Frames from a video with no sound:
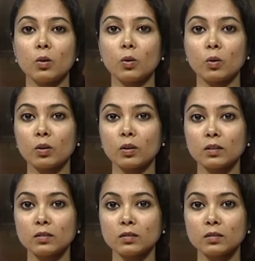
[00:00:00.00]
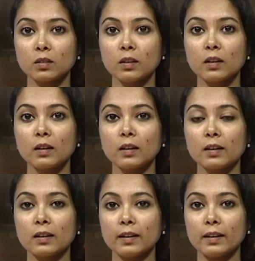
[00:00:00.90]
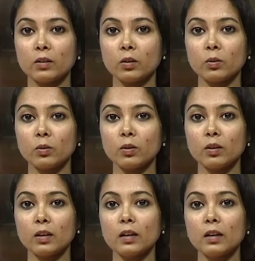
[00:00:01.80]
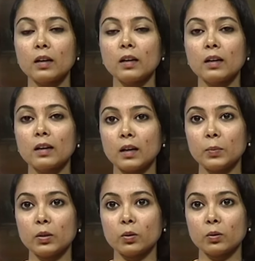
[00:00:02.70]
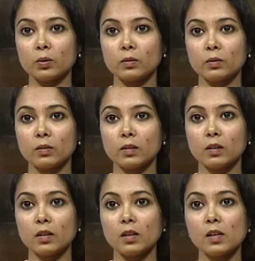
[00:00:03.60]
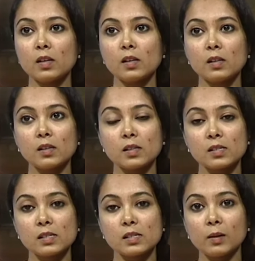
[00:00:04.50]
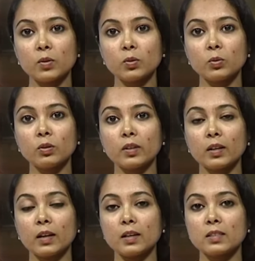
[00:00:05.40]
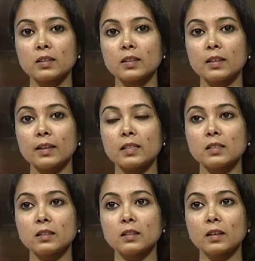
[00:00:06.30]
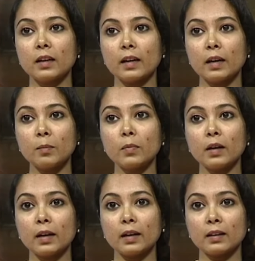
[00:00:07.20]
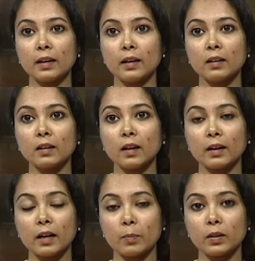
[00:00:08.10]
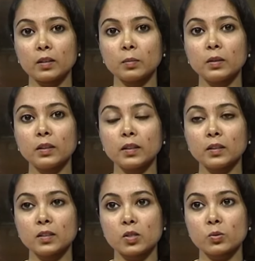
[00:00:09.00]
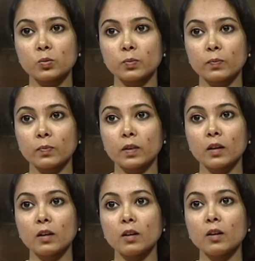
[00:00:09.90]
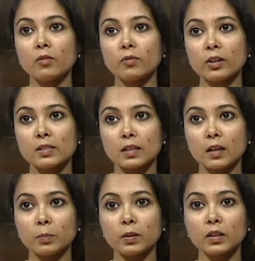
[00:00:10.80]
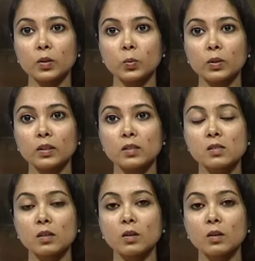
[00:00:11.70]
ongle, crayon, camion. The same rule regarding the letter M and N are applicable here too. For example, in the words